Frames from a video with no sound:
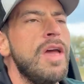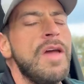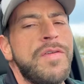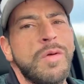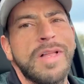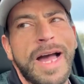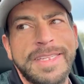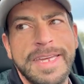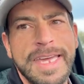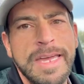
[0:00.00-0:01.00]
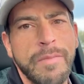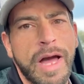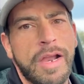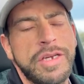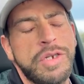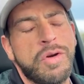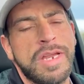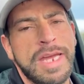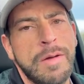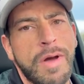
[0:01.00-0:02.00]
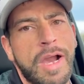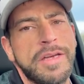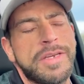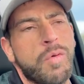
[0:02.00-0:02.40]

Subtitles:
If you'd like to email us, you can email us